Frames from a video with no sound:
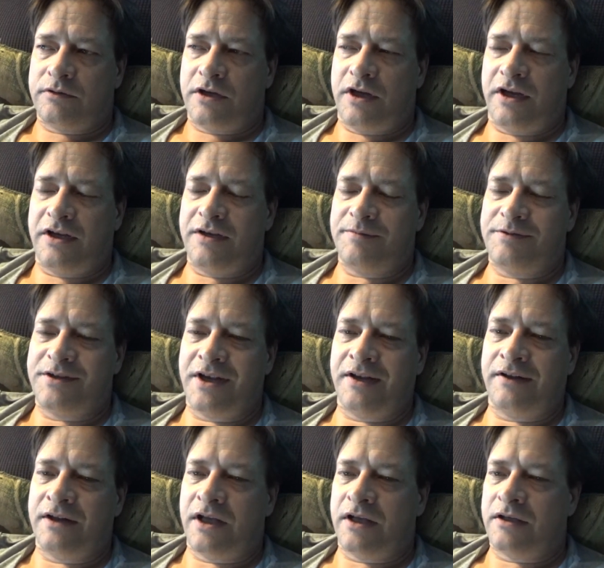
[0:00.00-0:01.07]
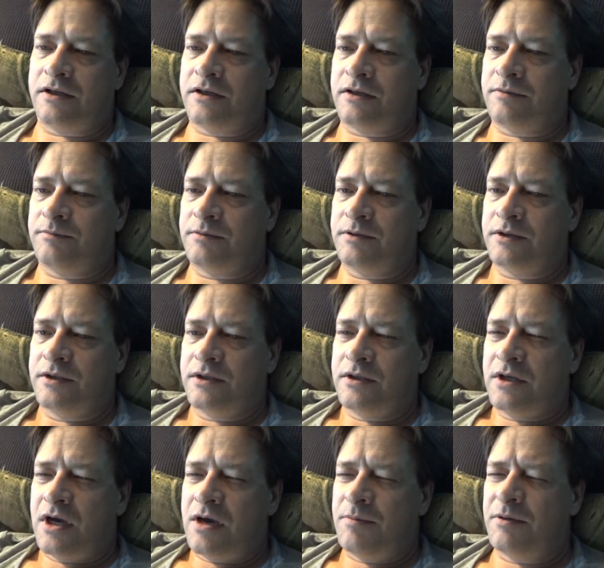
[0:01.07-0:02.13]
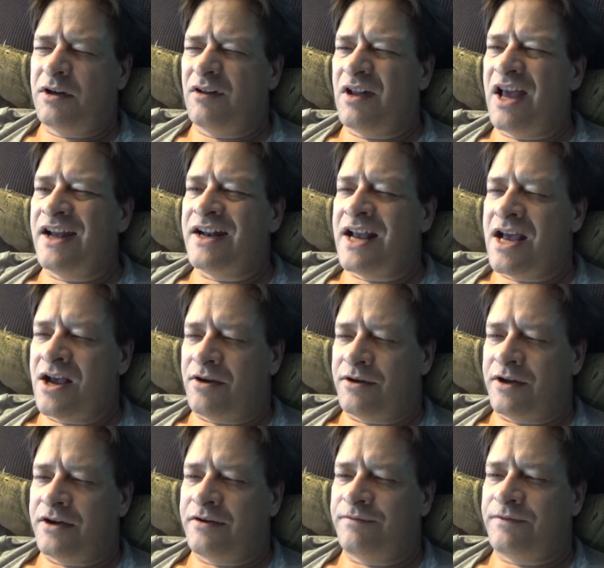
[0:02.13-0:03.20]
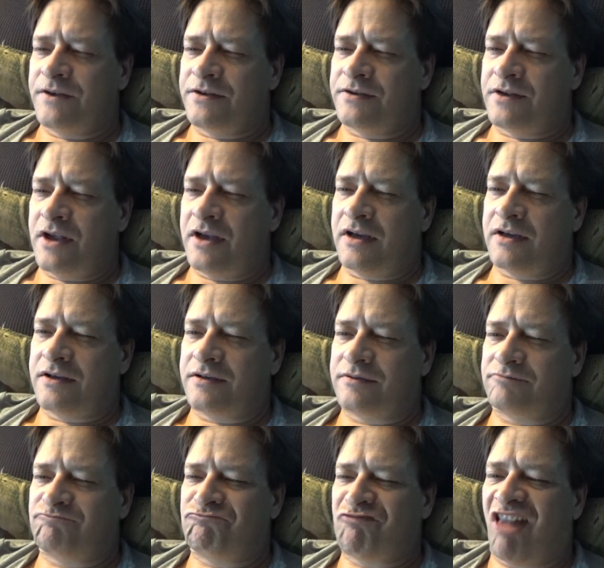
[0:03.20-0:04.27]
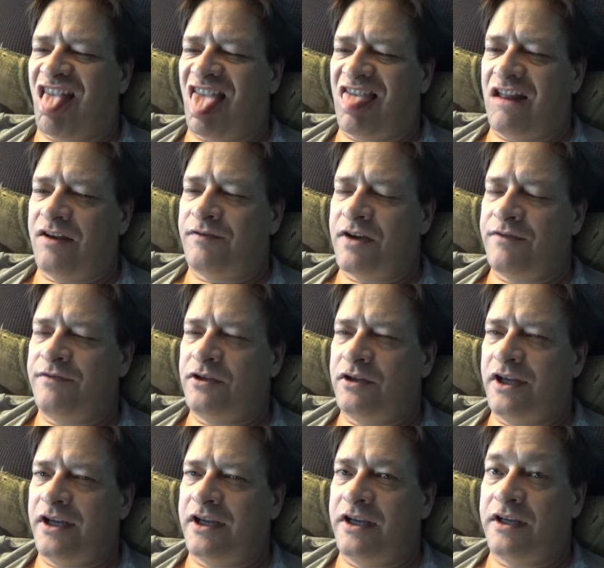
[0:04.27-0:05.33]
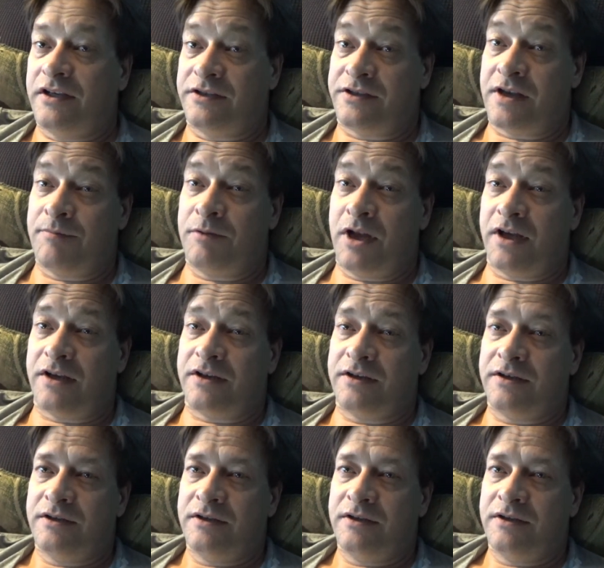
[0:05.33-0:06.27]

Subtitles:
I keep saying that. I'm going to lie down, and if it's like, if I feel icky, because I'm like